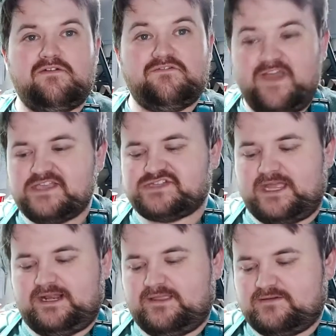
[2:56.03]
veg
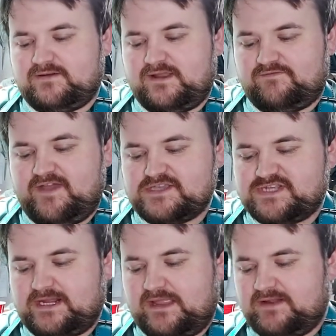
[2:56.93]
tan leather. Now veg
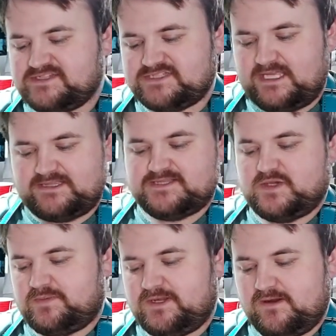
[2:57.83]
tan leather, let's just get this
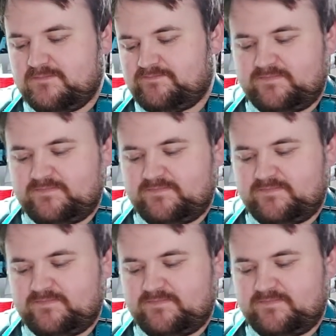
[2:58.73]
open here.